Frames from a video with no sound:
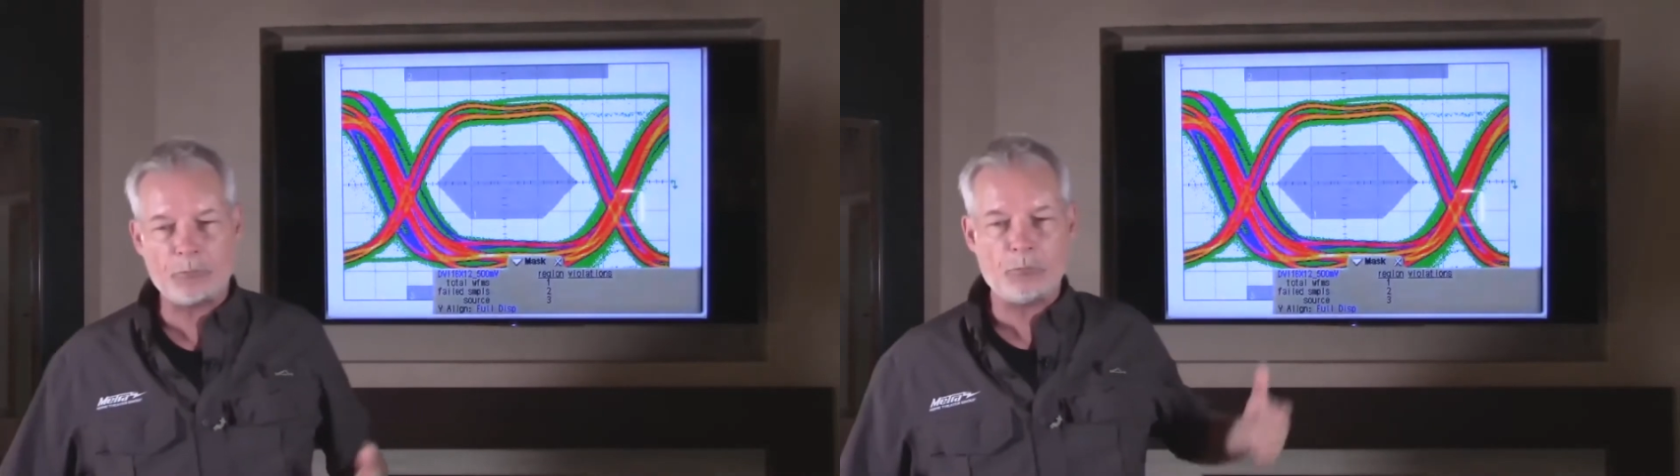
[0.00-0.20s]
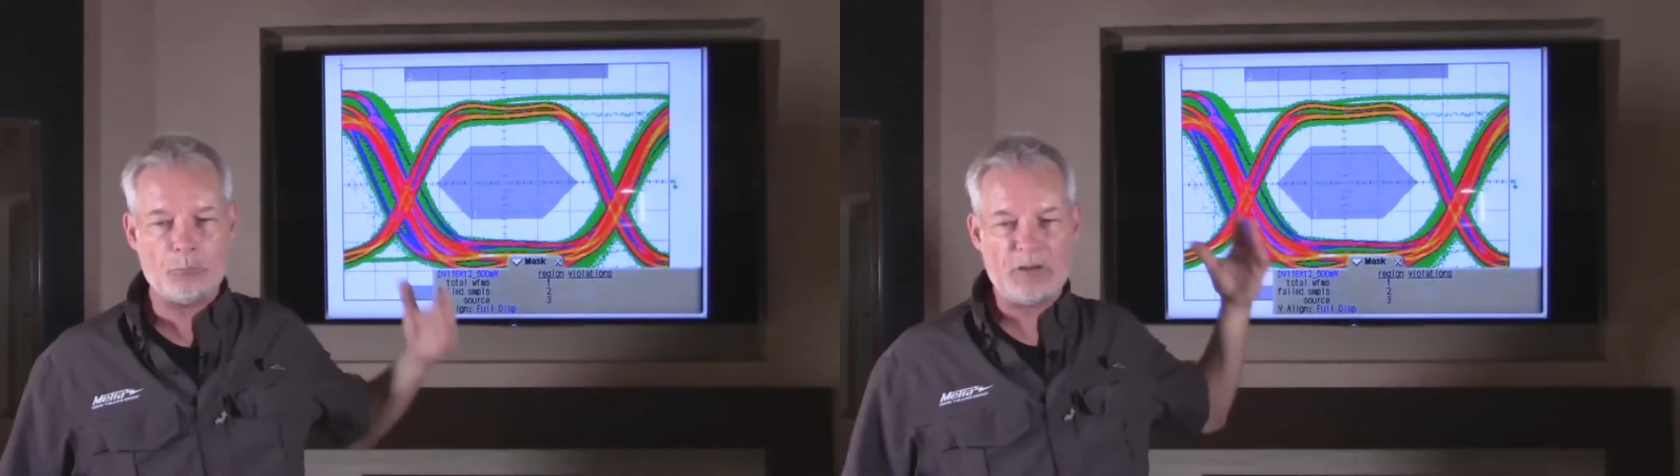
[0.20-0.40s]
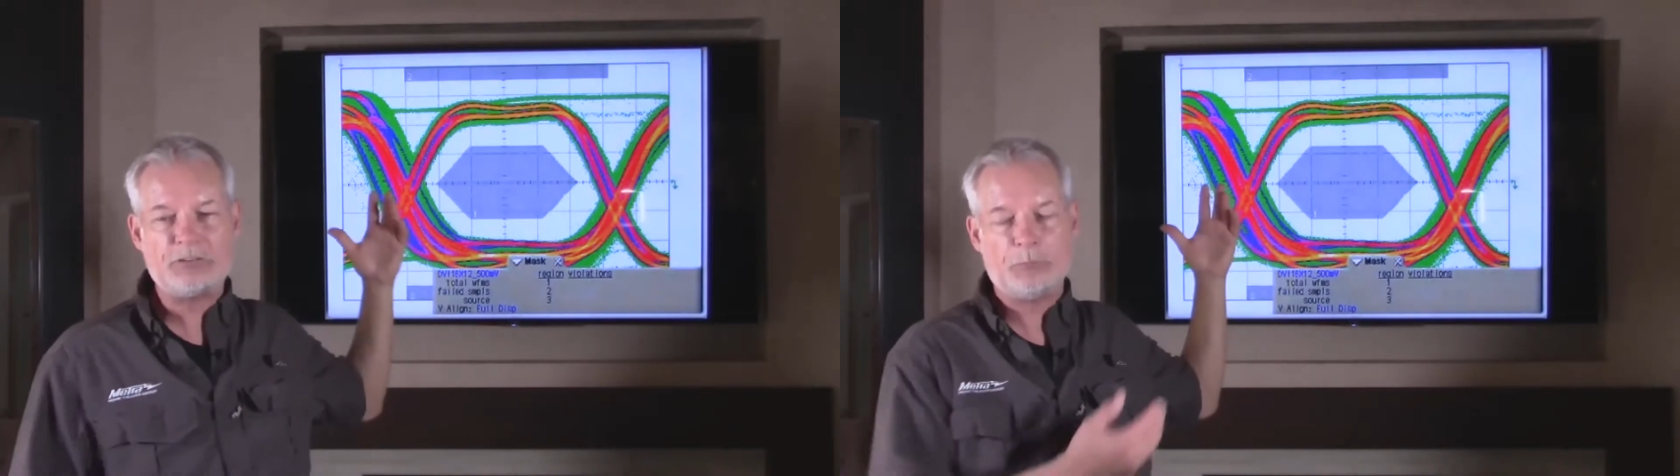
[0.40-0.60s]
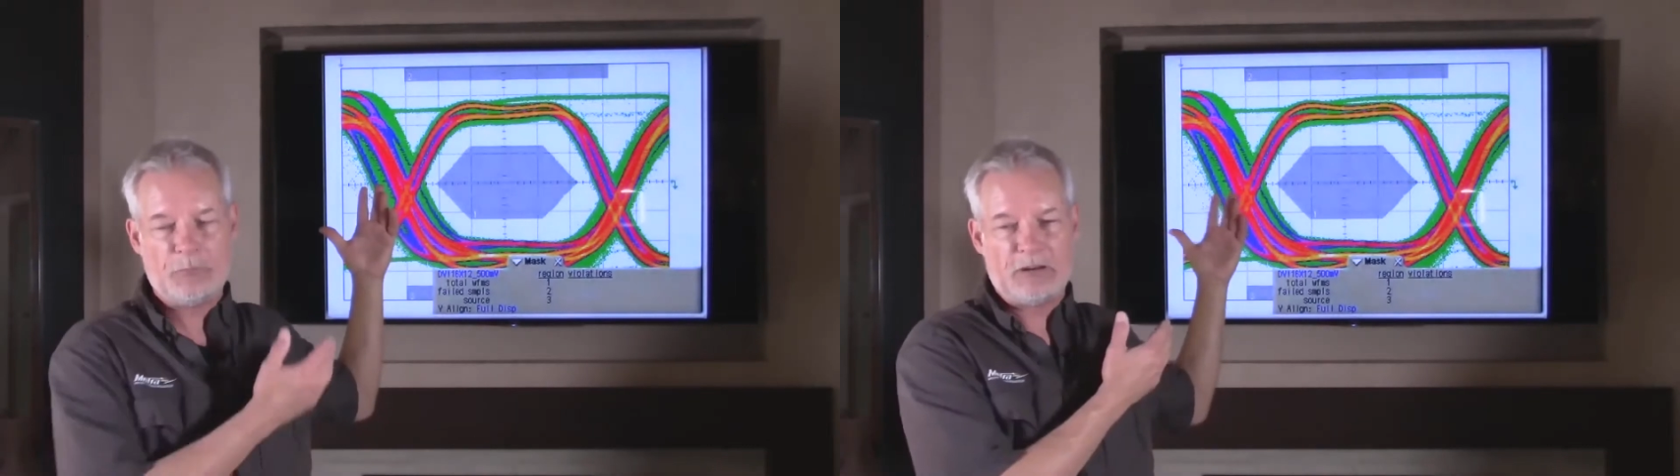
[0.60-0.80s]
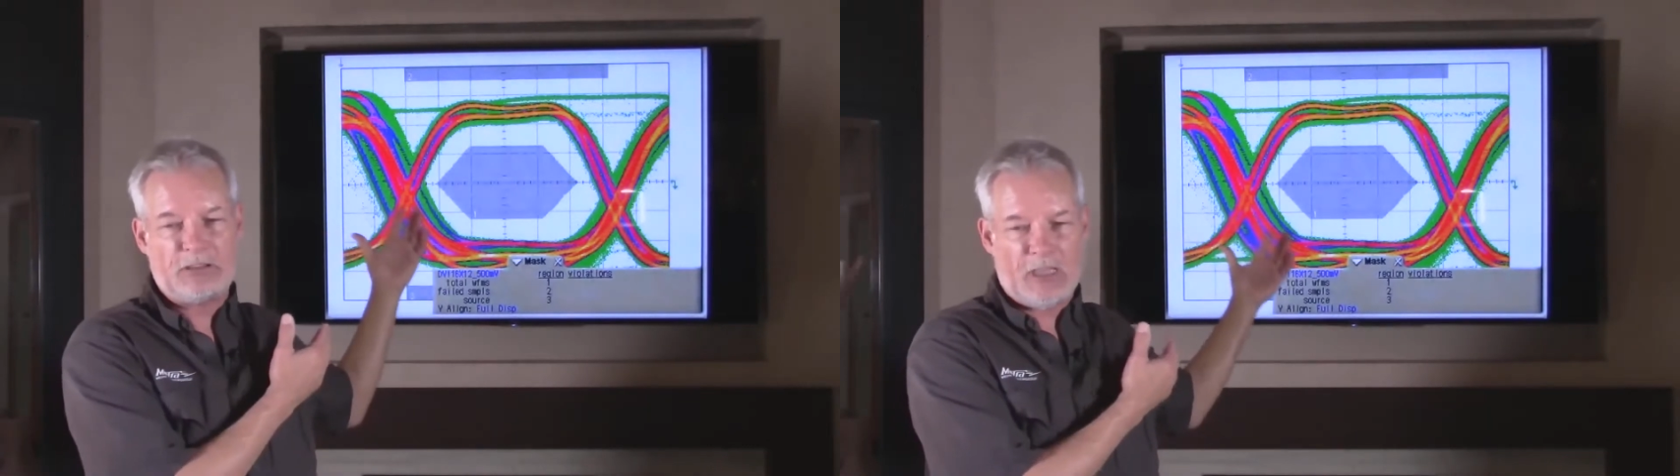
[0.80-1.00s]
when we submit
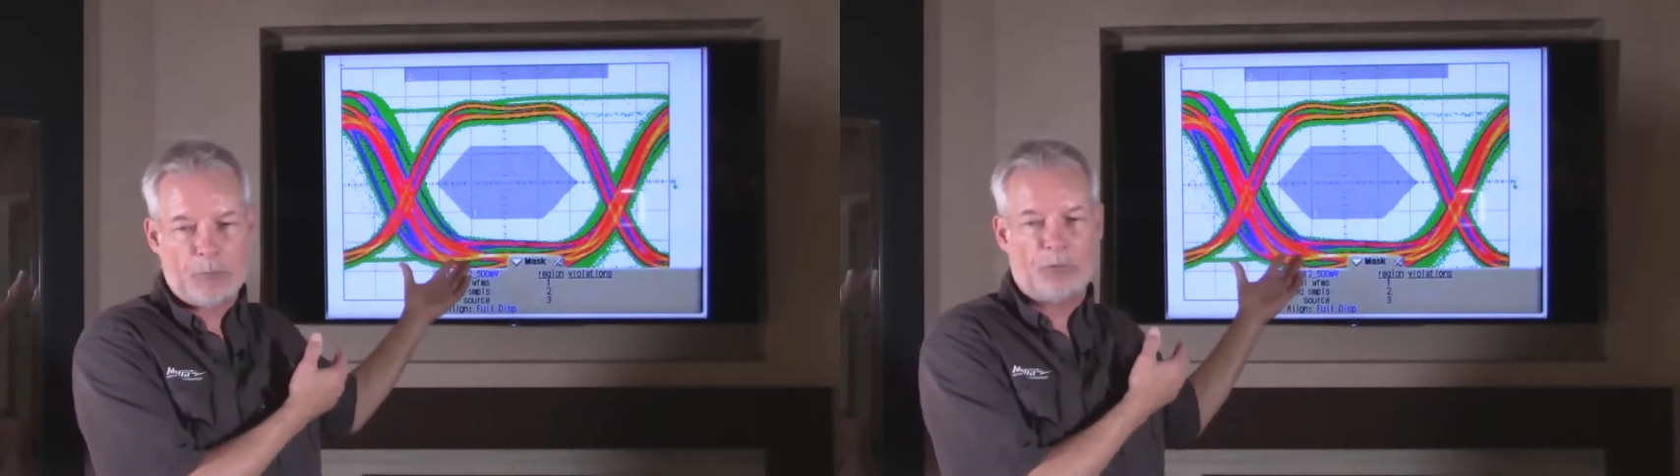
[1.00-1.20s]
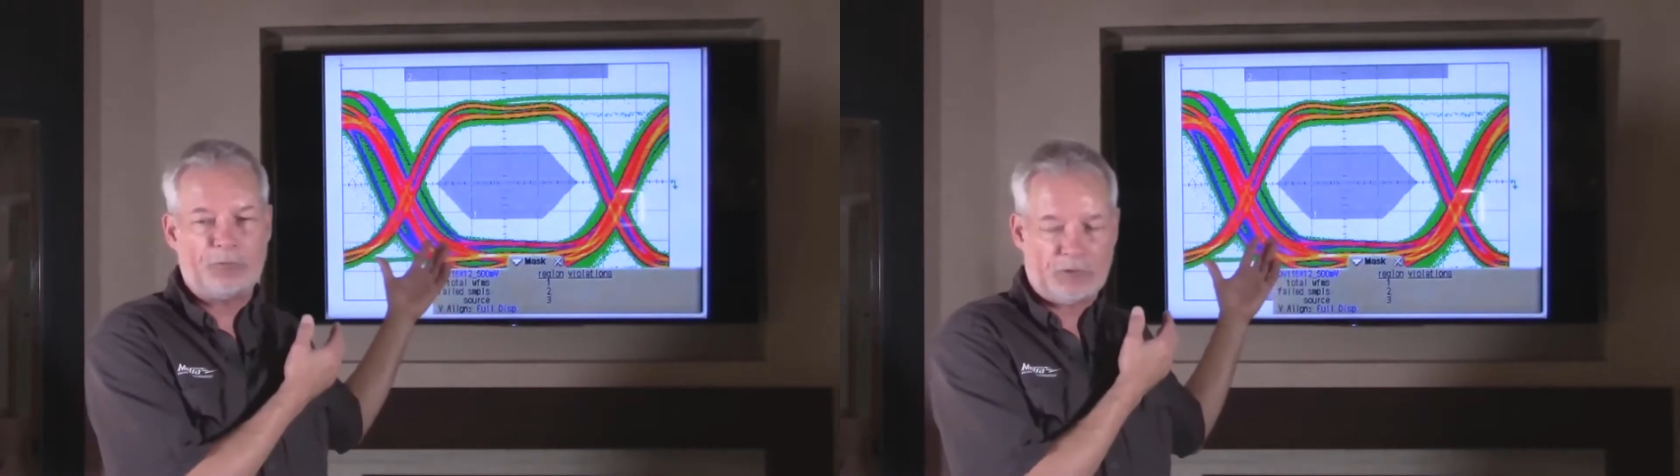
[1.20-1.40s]
a cable for